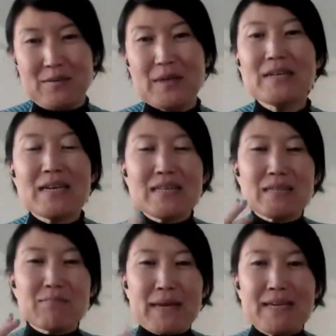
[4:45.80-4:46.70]
right?
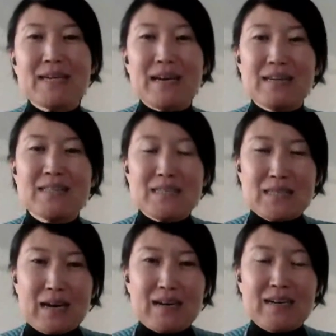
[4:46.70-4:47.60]
It's making us
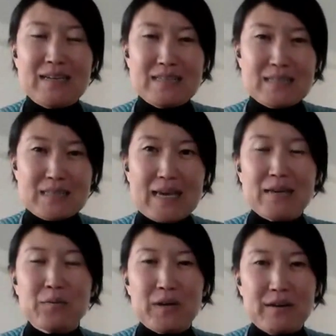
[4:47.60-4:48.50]
stuck and
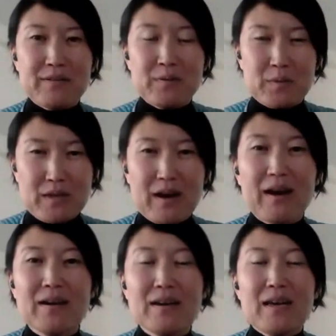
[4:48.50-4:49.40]
stay wherever we
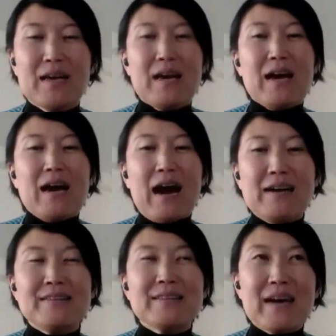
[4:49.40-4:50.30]
are.
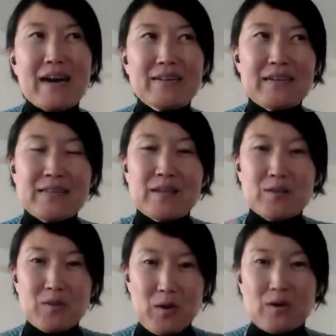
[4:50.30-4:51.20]
And that in the
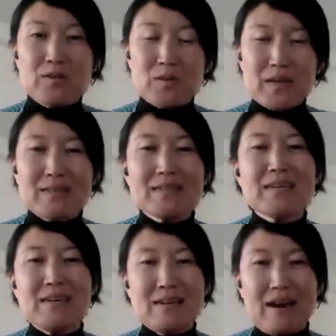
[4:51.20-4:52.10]
long run
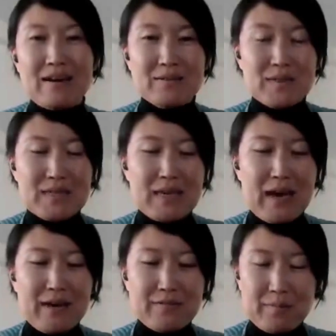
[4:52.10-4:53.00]
cannot really
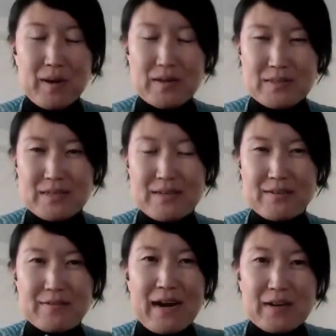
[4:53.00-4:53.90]
have a
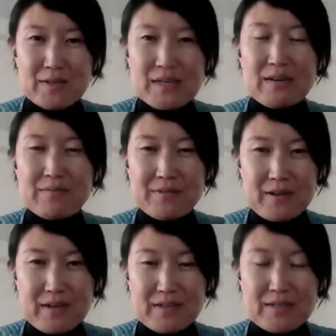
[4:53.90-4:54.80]
positive outcome
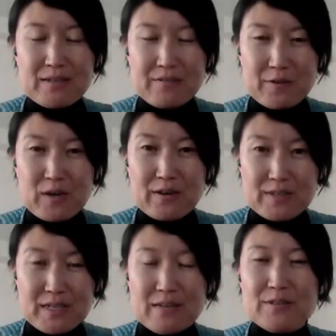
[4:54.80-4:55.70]
for
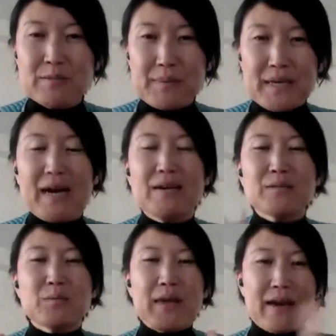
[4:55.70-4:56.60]
ourselves because
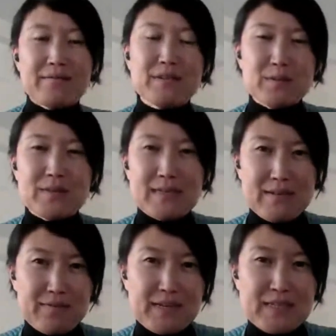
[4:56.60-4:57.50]
we haven't really
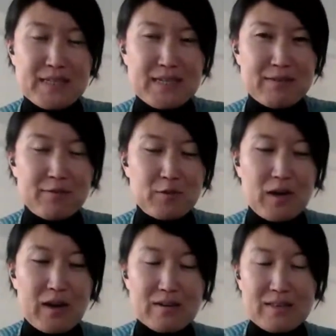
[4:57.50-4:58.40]
invested
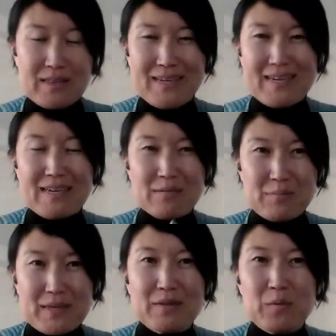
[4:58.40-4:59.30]
full-heartedly in
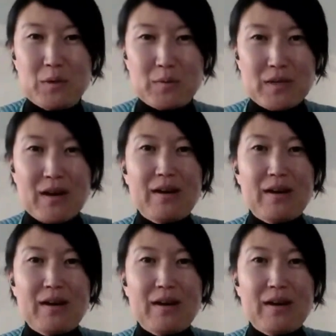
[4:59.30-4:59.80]
being where we